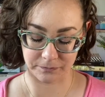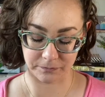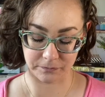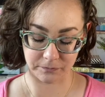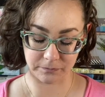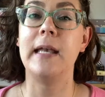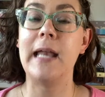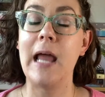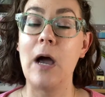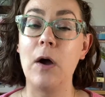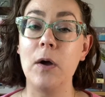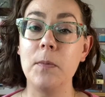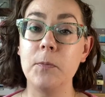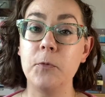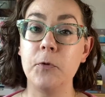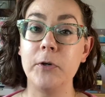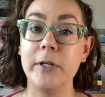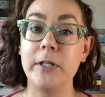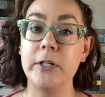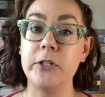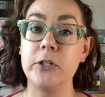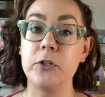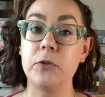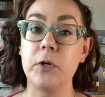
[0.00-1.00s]
Now I'm
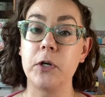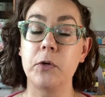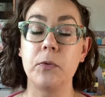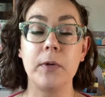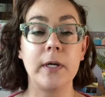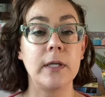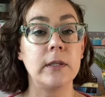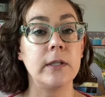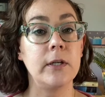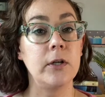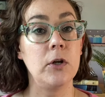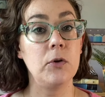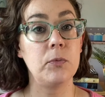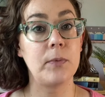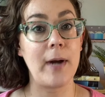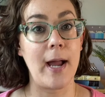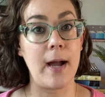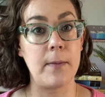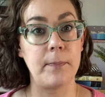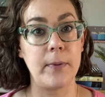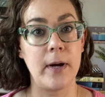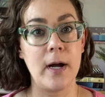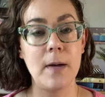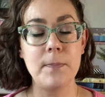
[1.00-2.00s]
going to do a quick little
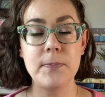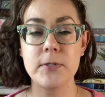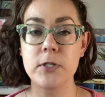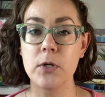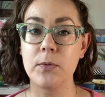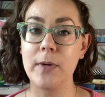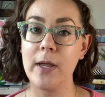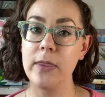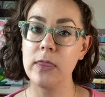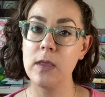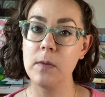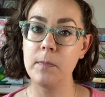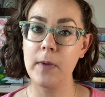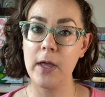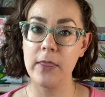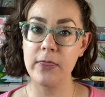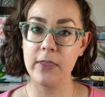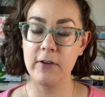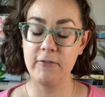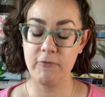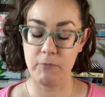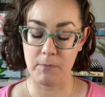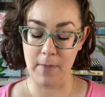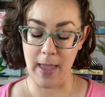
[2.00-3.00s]
wrap up. So in the
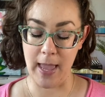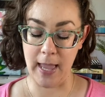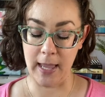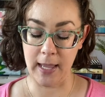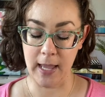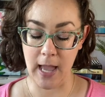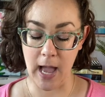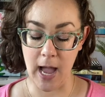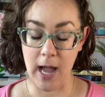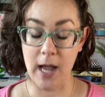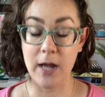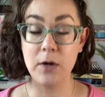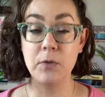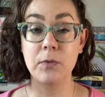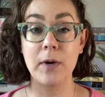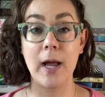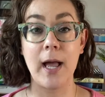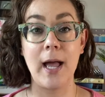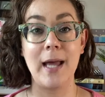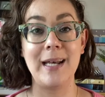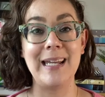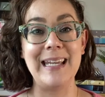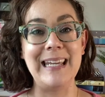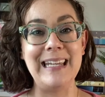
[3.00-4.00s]
month of May, I
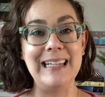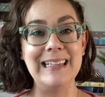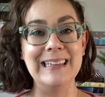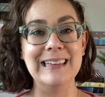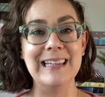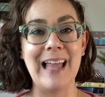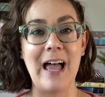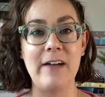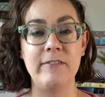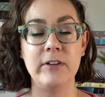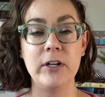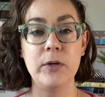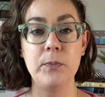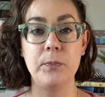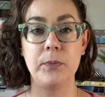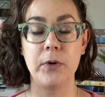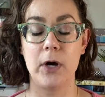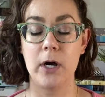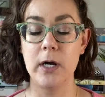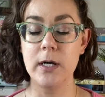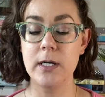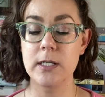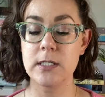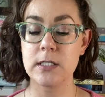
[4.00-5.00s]
read eleven
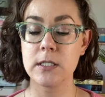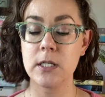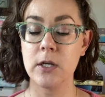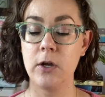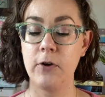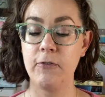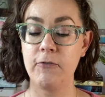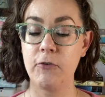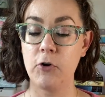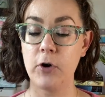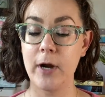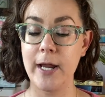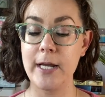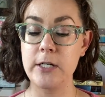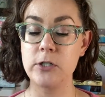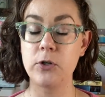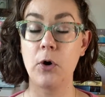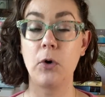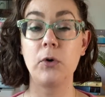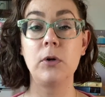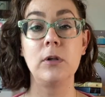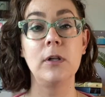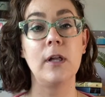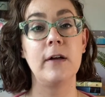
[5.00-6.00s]
books for a
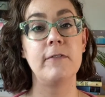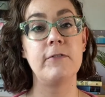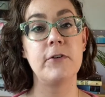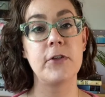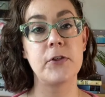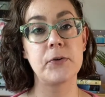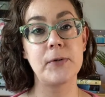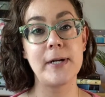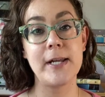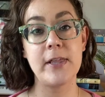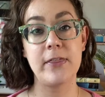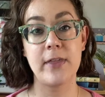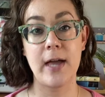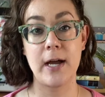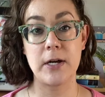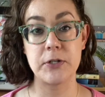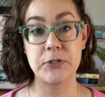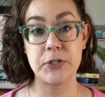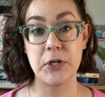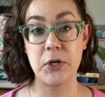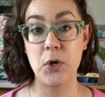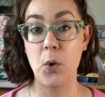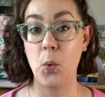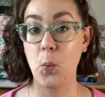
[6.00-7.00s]
total of three
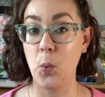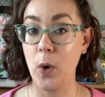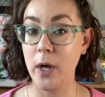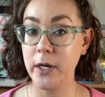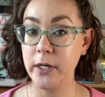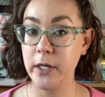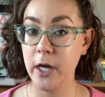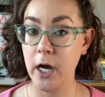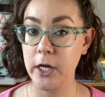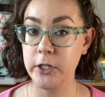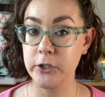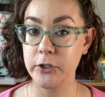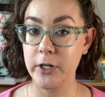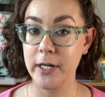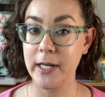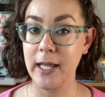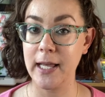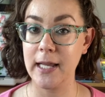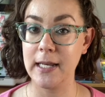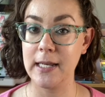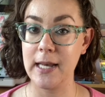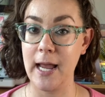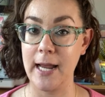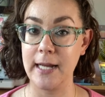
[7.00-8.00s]
thousand one hundred
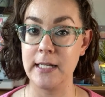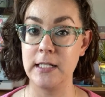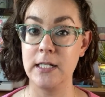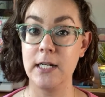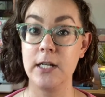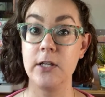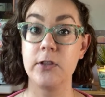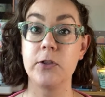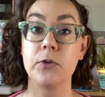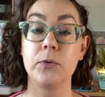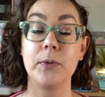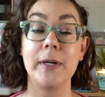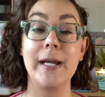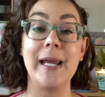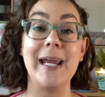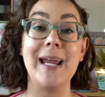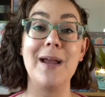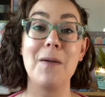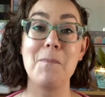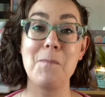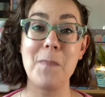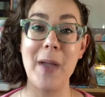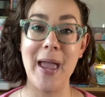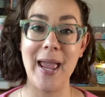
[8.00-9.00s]

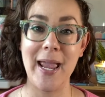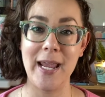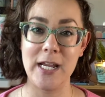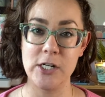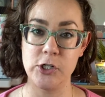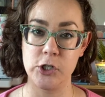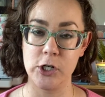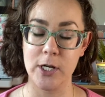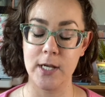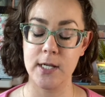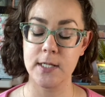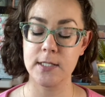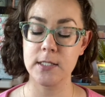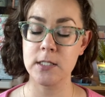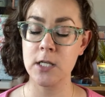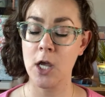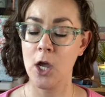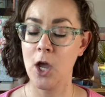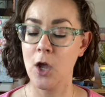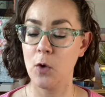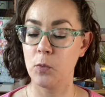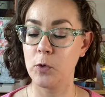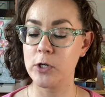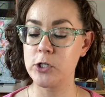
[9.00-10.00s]
ninety-three pages,
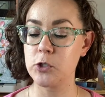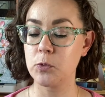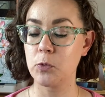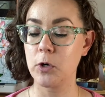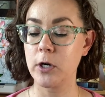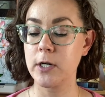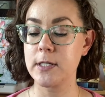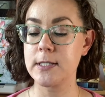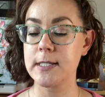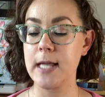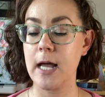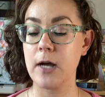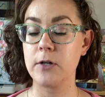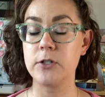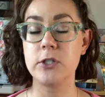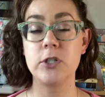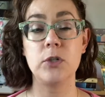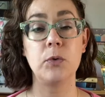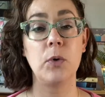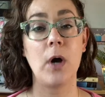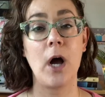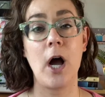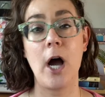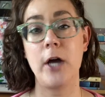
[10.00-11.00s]
which works out
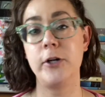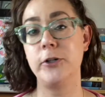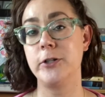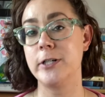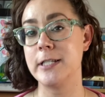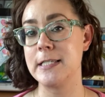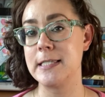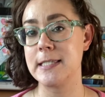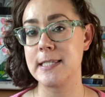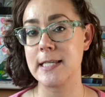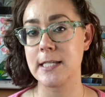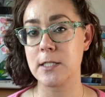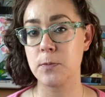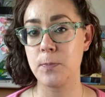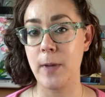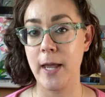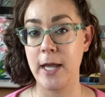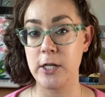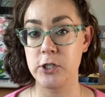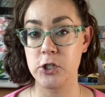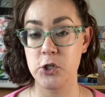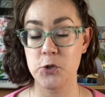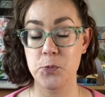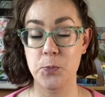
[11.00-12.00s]
to one hundred six
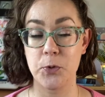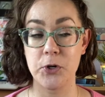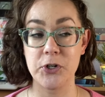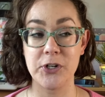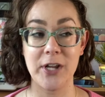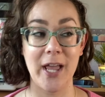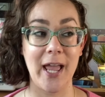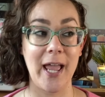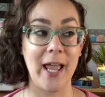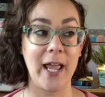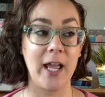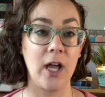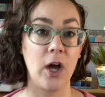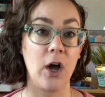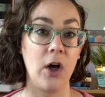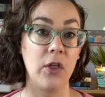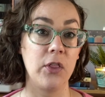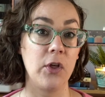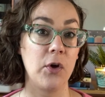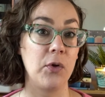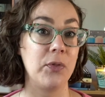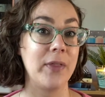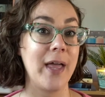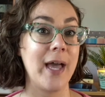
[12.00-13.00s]
pages per day,
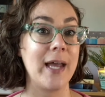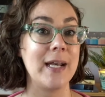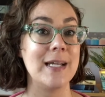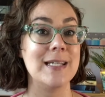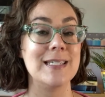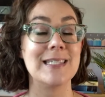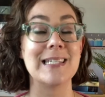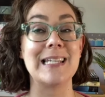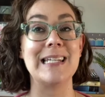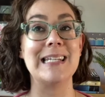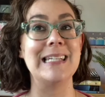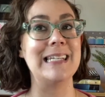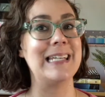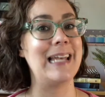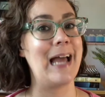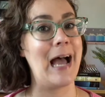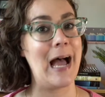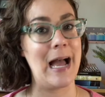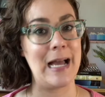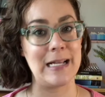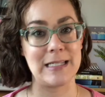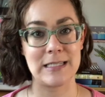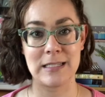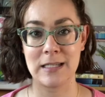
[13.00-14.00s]
although that is
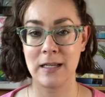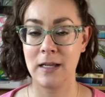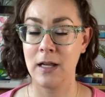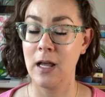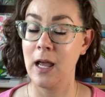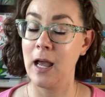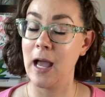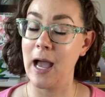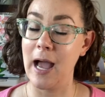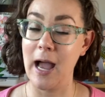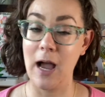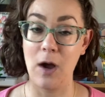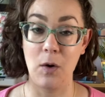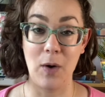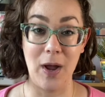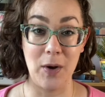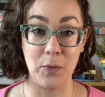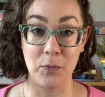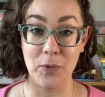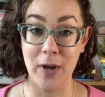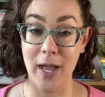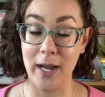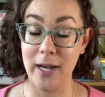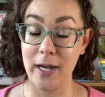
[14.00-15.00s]
not how I
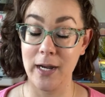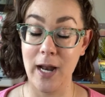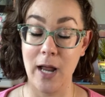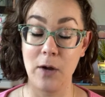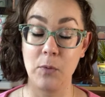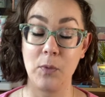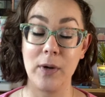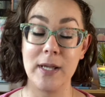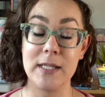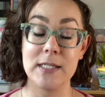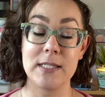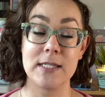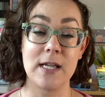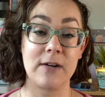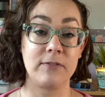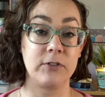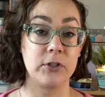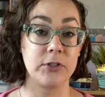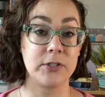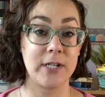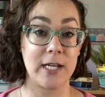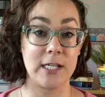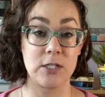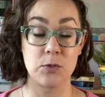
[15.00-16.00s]
read it. I went
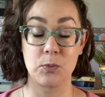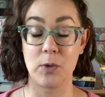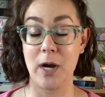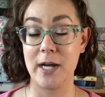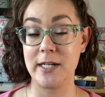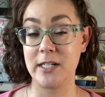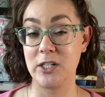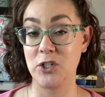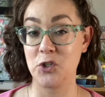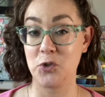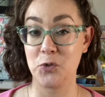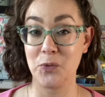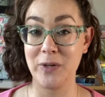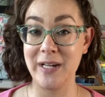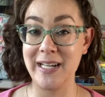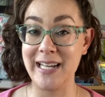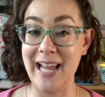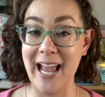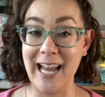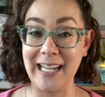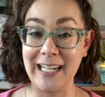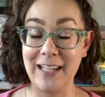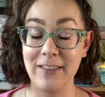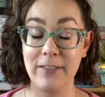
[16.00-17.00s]
several days where I didn't read
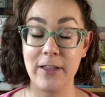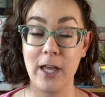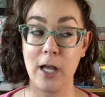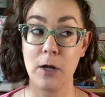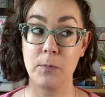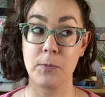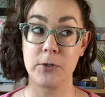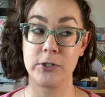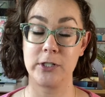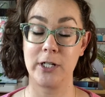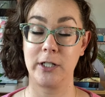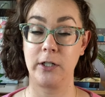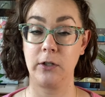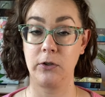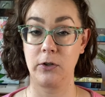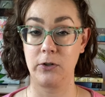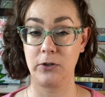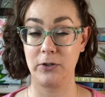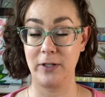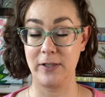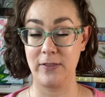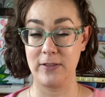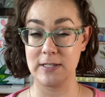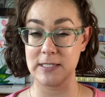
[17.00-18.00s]
anything,
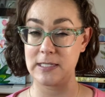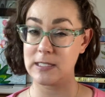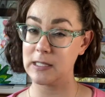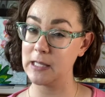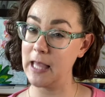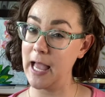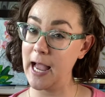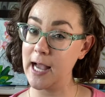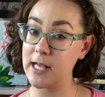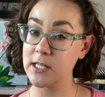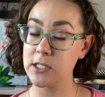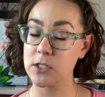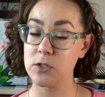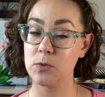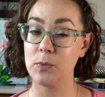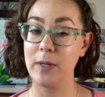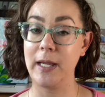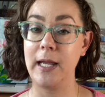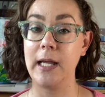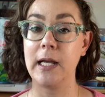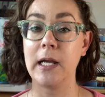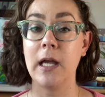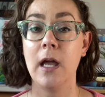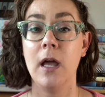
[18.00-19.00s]
particularly this last
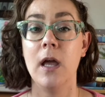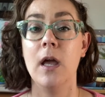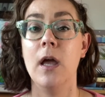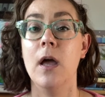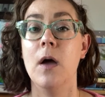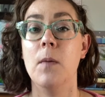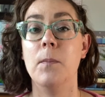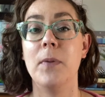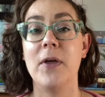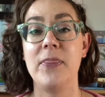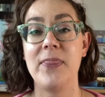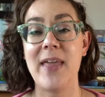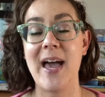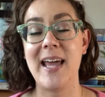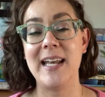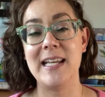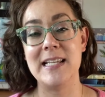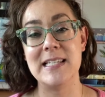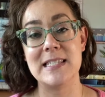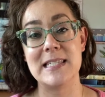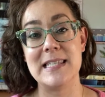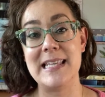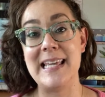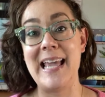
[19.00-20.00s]
week, but that
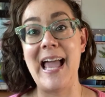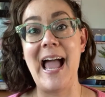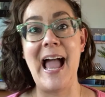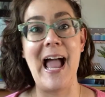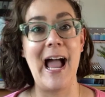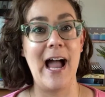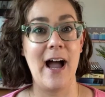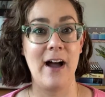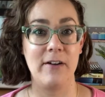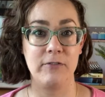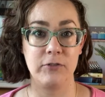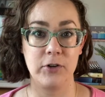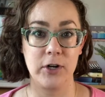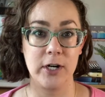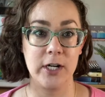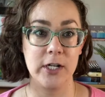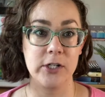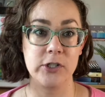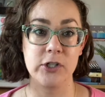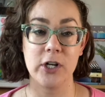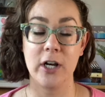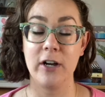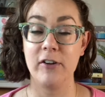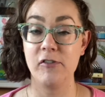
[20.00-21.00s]
is the
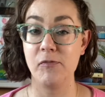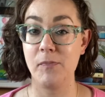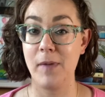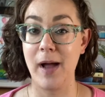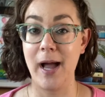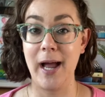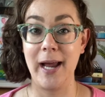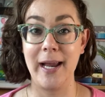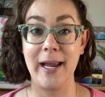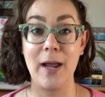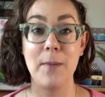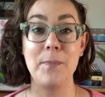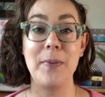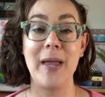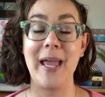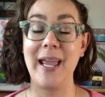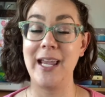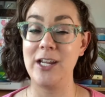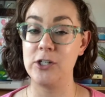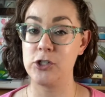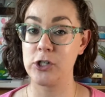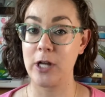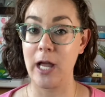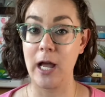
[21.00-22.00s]
average of my
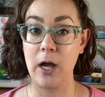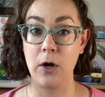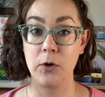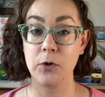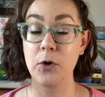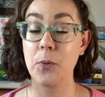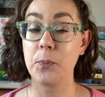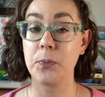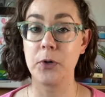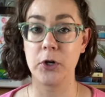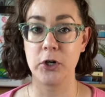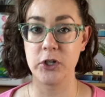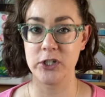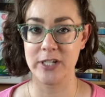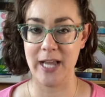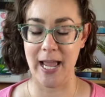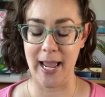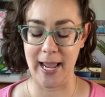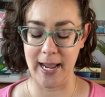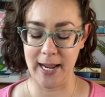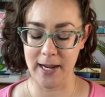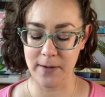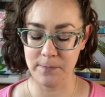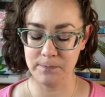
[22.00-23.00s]
page count per
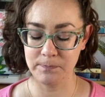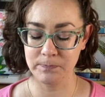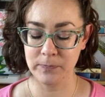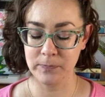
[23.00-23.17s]
day.